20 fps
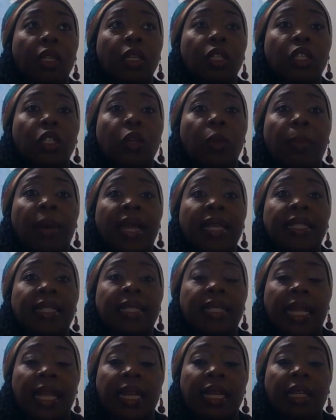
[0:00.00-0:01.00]
So by
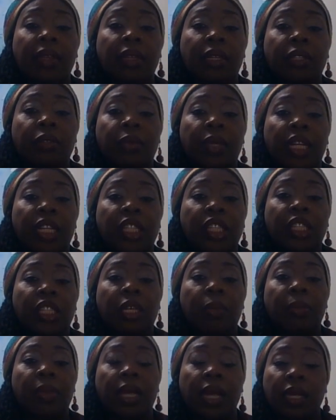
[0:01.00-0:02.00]
staying in this
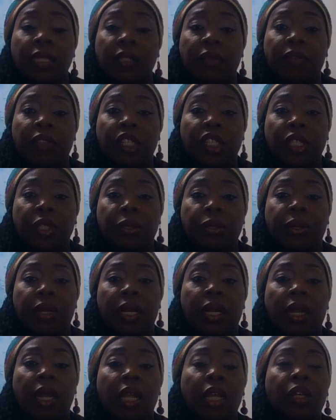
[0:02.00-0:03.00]
relationship because of the
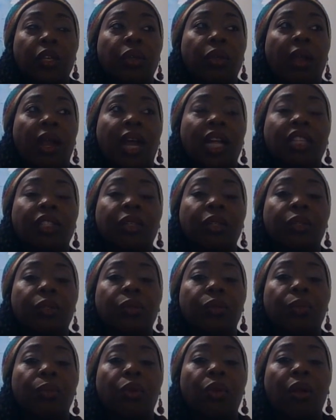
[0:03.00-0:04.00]
children, you're actually
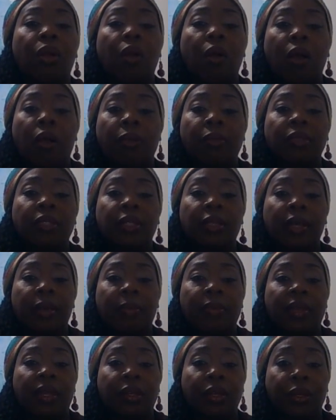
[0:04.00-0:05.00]
doing more harm to
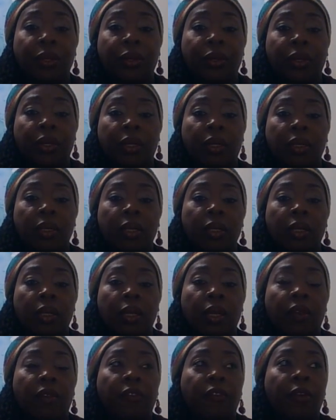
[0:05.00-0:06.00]
them than good.
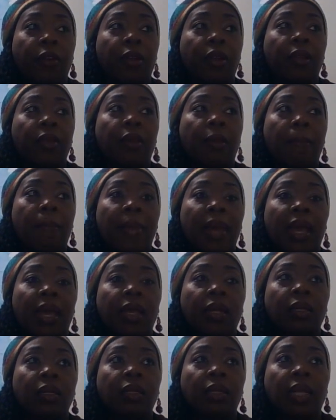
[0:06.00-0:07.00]
For the
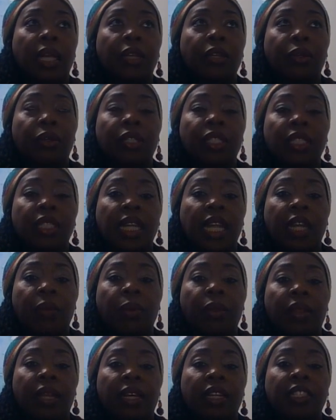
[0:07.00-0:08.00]
man that you're staying
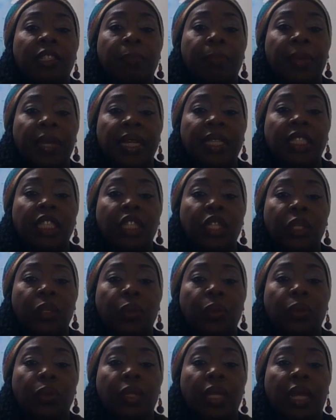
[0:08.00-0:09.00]
with that is beating
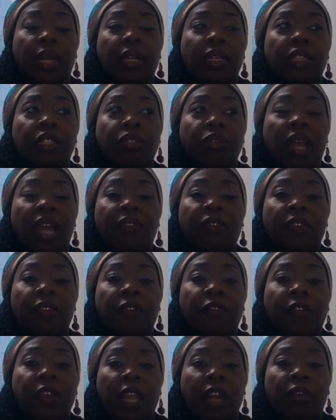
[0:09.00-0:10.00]
you, that is driving
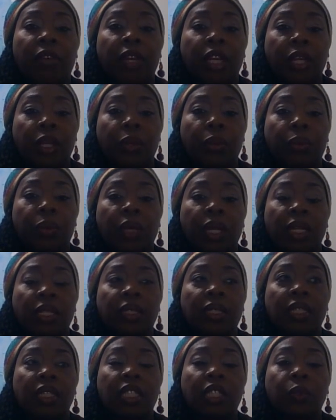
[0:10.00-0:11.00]
fear in you,
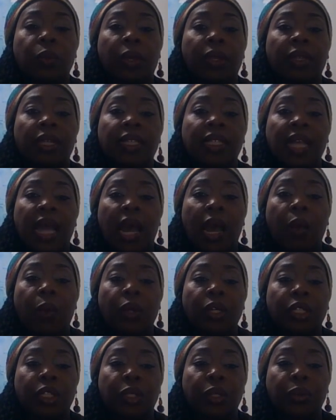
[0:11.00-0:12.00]
because this is what these
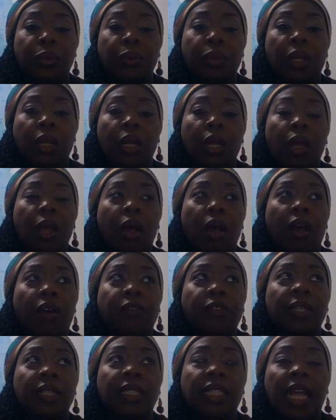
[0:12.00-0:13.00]
cowards do.
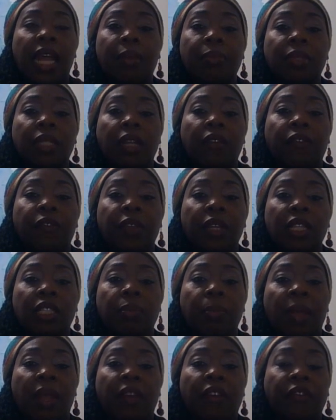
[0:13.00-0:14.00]
Oftentimes, if these
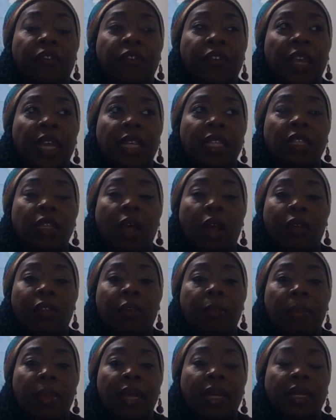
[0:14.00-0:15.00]
men face
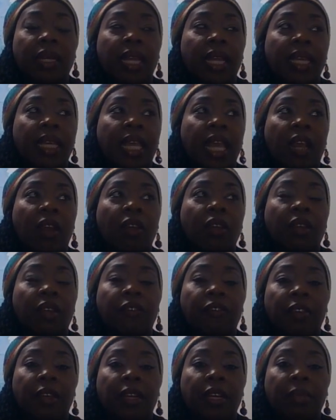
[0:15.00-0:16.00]
other men, they cannot
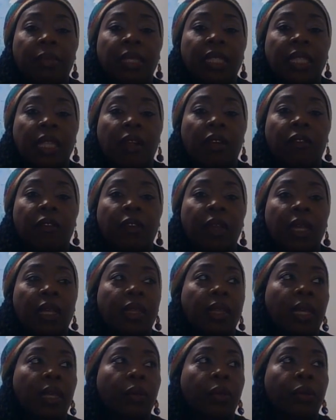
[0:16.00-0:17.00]
defend themselves.
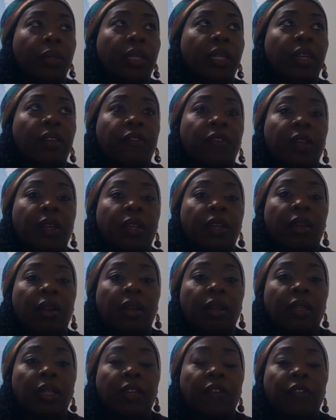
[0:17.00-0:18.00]
They couldn't defend
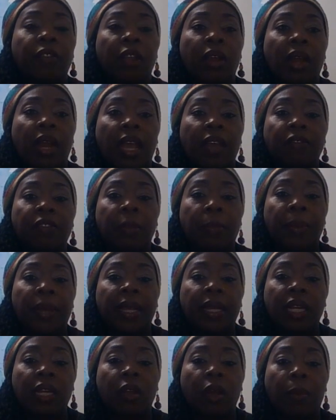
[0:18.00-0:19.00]
if their life
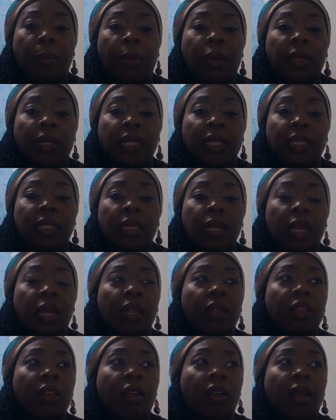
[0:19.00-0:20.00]
depended upon it.
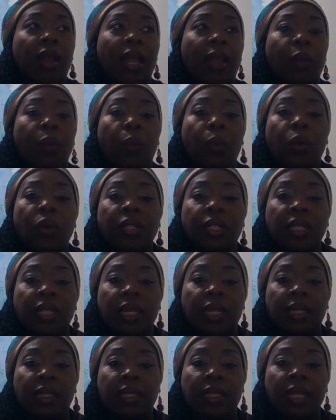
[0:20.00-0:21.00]
They are like
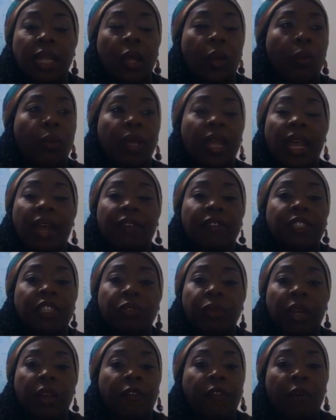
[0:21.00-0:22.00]
wusses. They only have
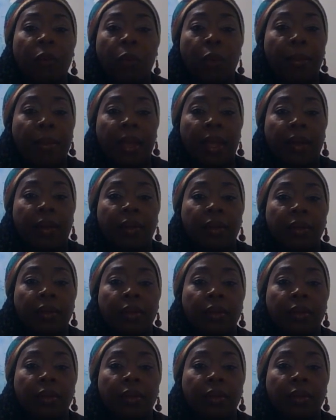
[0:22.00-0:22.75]
strength for women.